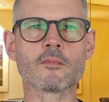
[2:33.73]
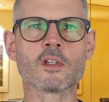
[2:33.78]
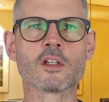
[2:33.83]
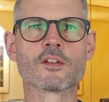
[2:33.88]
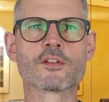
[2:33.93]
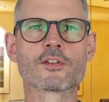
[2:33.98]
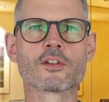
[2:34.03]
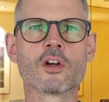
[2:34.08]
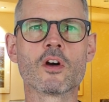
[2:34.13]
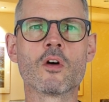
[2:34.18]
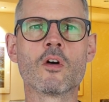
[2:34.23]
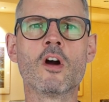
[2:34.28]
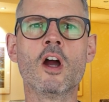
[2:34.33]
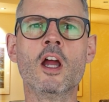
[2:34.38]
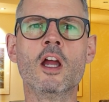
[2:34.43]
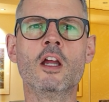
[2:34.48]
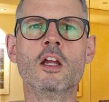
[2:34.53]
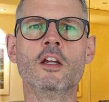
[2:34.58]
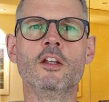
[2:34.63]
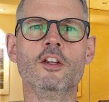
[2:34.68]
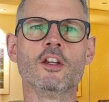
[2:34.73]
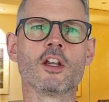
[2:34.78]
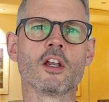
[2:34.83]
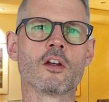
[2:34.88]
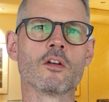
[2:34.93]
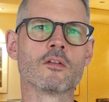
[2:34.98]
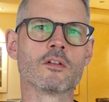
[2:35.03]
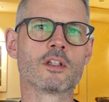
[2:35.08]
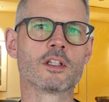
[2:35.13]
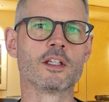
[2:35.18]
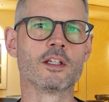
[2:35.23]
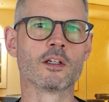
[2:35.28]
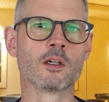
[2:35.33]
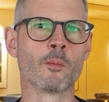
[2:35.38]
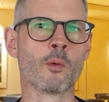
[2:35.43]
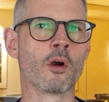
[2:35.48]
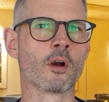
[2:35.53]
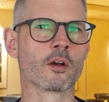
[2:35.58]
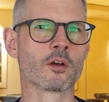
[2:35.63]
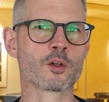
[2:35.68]
So you can go see your
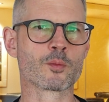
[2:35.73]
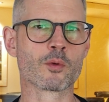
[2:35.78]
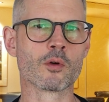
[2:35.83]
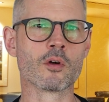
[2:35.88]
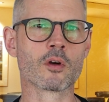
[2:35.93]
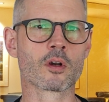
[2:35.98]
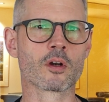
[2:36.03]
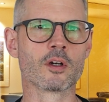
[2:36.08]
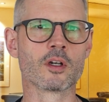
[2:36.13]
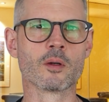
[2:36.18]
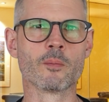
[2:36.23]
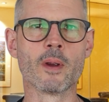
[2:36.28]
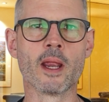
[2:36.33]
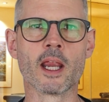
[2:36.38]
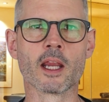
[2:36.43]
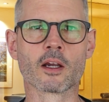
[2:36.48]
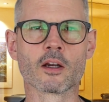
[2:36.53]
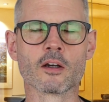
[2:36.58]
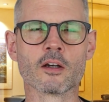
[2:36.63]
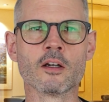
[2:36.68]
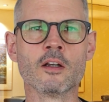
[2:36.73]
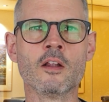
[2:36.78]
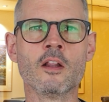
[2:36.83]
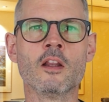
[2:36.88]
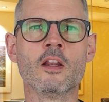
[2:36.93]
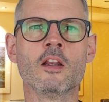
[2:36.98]
mortgage broker, your banker,